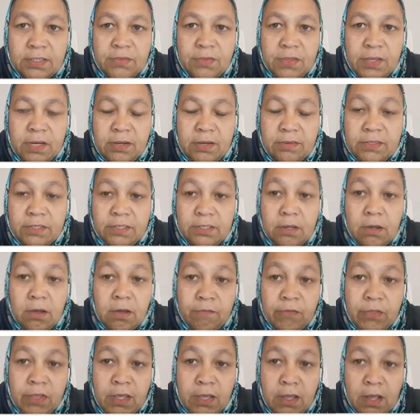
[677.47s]
in the rest
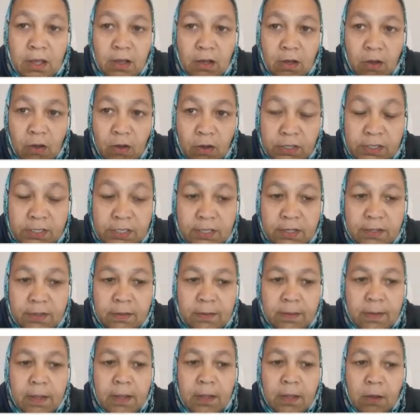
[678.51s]
of the
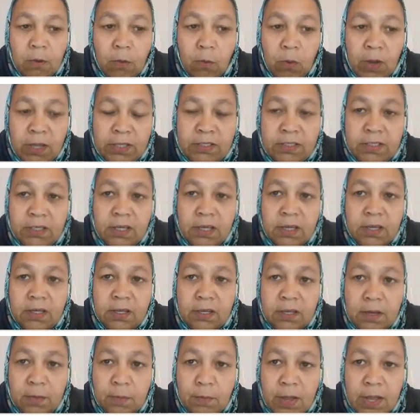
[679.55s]
article. Once again, a
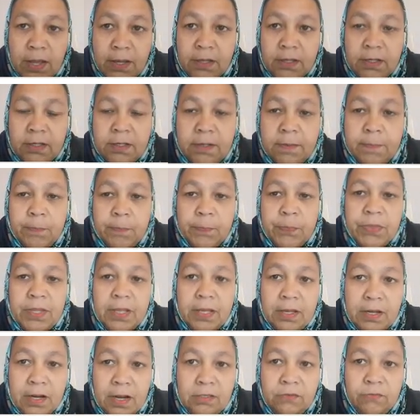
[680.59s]
reminder,
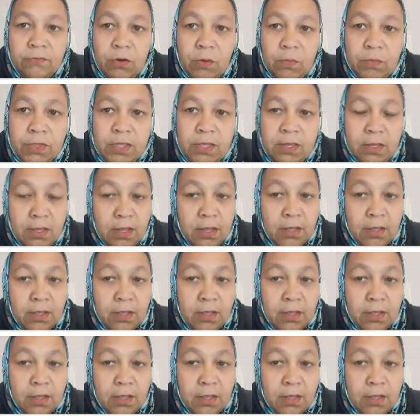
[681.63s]
right from the